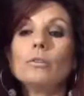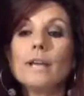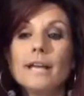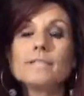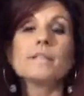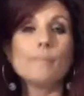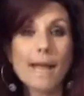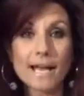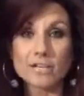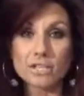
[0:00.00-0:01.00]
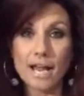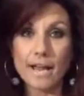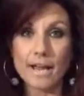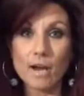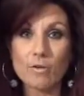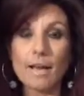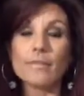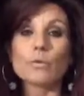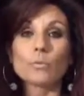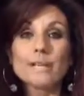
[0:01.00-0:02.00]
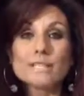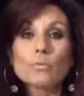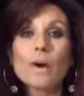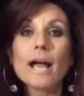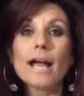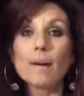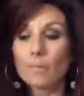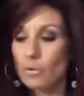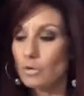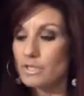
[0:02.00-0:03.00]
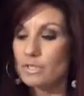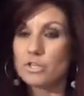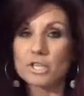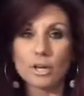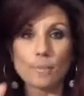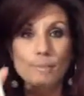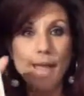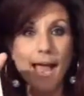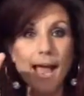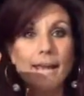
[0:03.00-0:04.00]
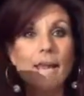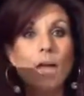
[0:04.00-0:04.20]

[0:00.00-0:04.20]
is the matte shadow. And the reason why I'm going to share matte,